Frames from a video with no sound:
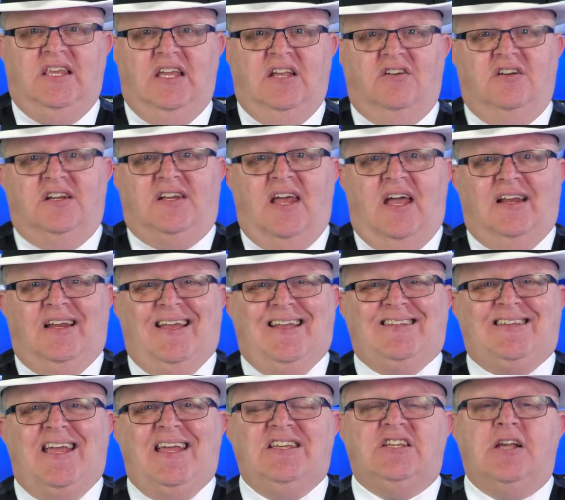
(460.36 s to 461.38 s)
internet,
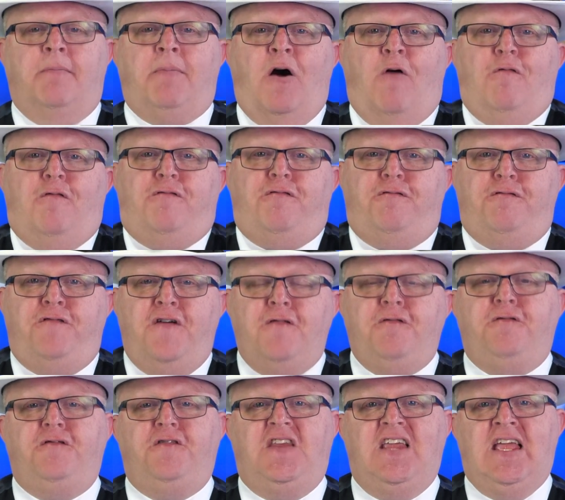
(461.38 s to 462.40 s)
it takes you about
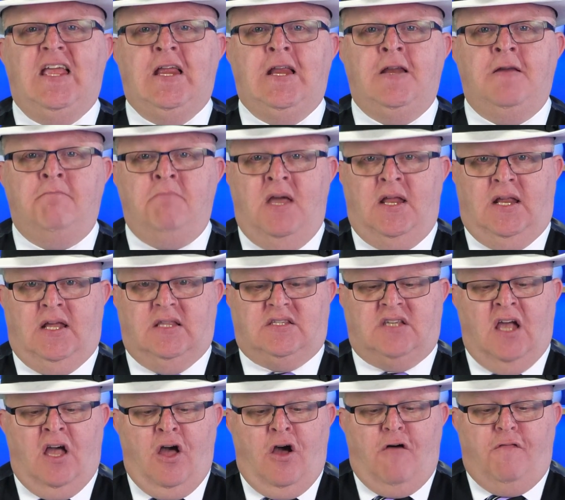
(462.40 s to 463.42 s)
15
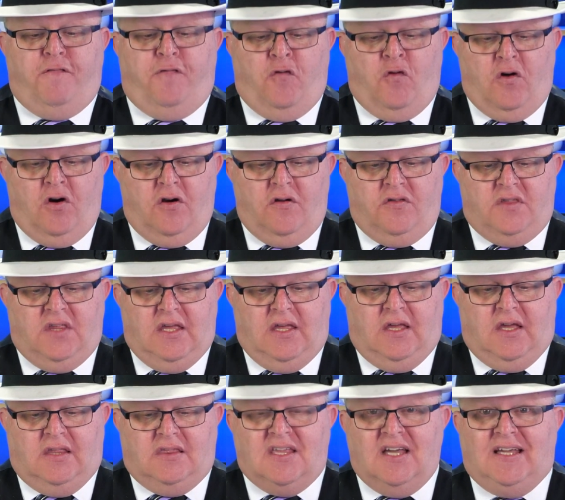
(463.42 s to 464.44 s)
minutes for
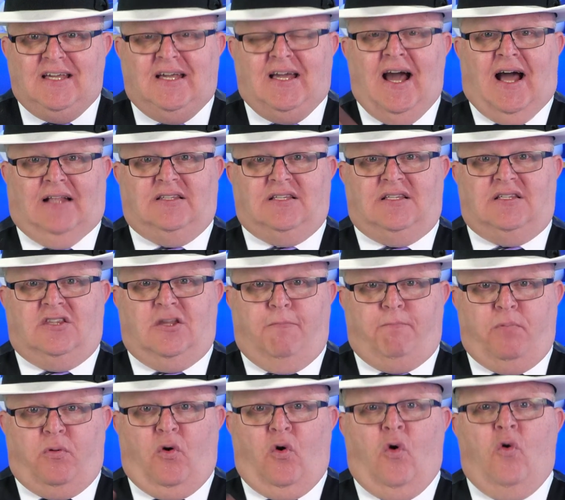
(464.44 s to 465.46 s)
the
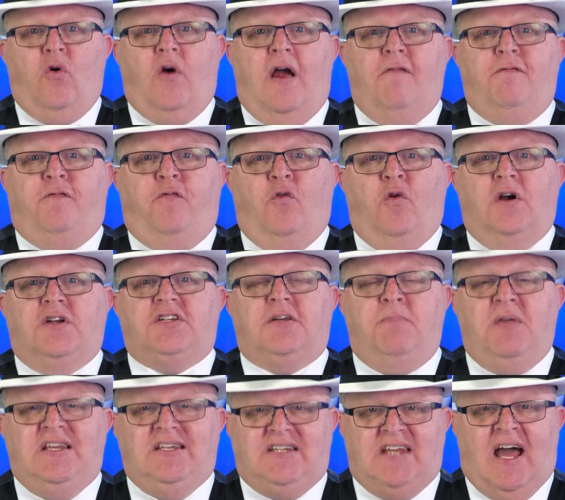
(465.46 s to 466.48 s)
program for it to
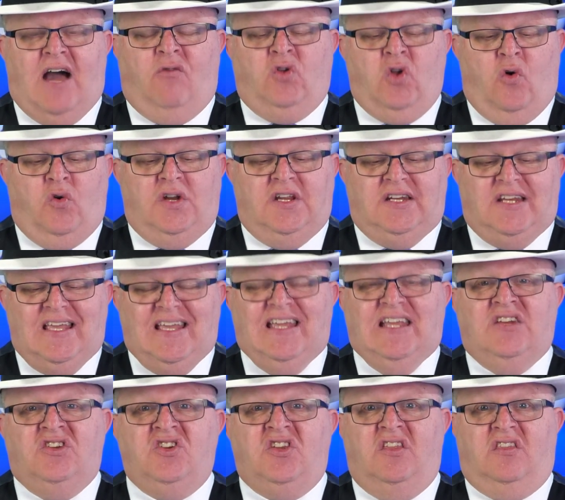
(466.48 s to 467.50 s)
be downloaded
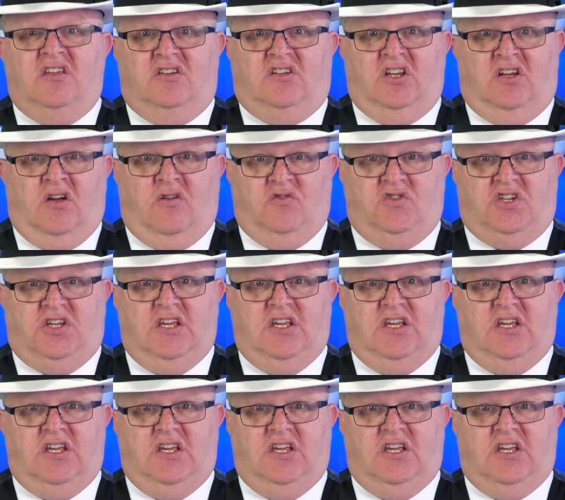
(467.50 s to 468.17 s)
into the Tanoshi